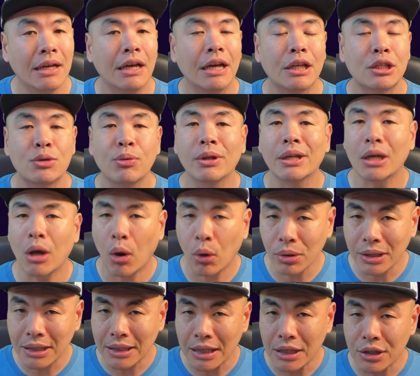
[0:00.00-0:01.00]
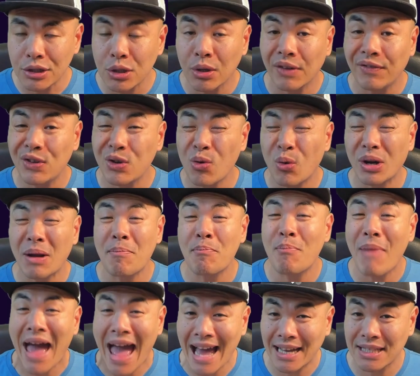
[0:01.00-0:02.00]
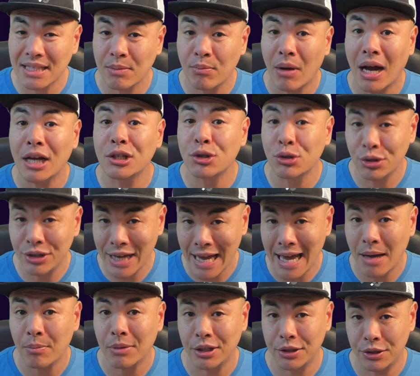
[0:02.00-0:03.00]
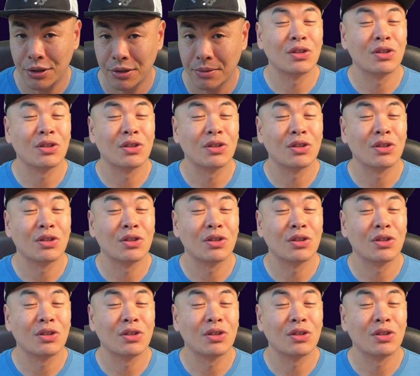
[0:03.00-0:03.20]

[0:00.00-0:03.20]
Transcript: It's really only an issue if you want to maximize your damage.